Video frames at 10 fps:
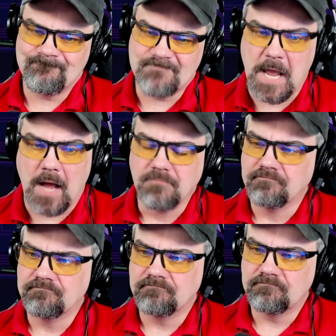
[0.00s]
Yeah,
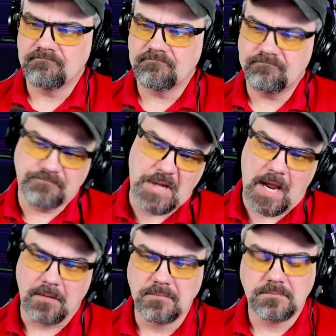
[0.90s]

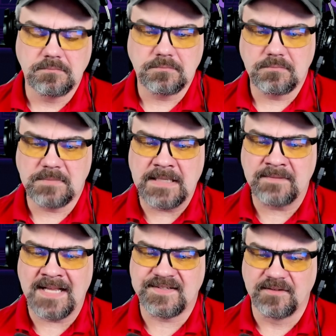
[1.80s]
yeah,
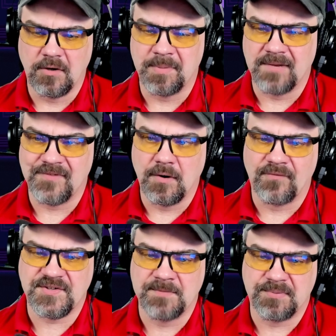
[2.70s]
that's a little bit of an
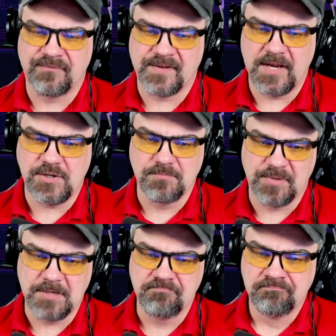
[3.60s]
oversimplification,
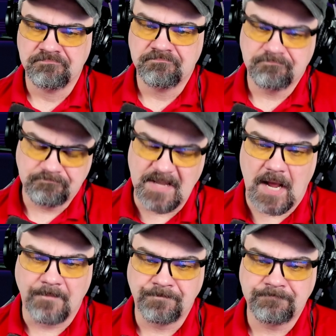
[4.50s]
but yeah.
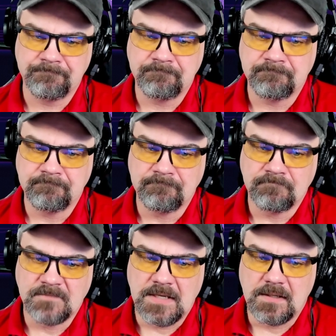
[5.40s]

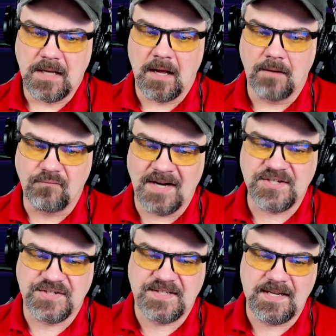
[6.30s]
Um,
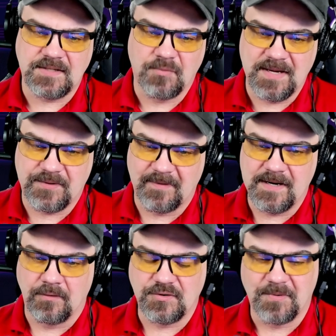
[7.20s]

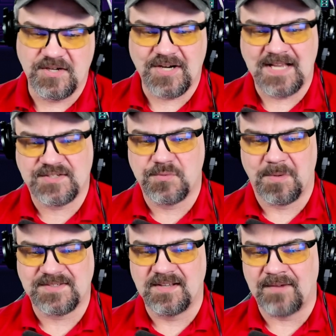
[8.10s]
Registy23 on Twitch asks,
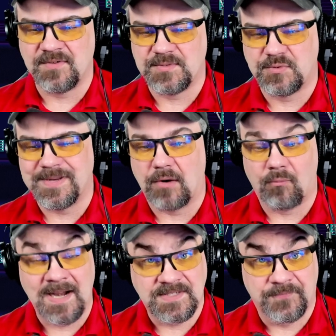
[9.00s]
what's the difference between a
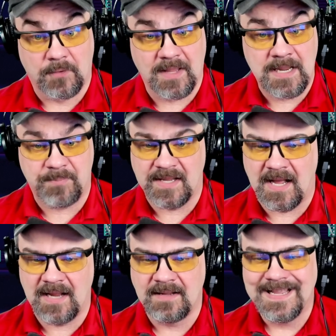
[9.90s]
RESTful
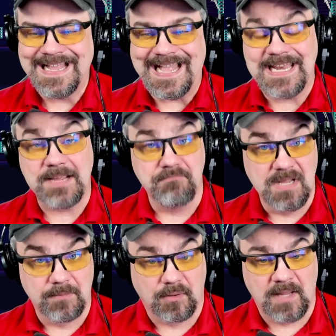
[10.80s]
API and a
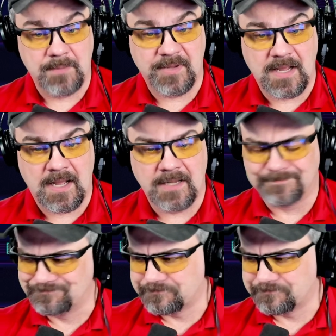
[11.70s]
minimal API?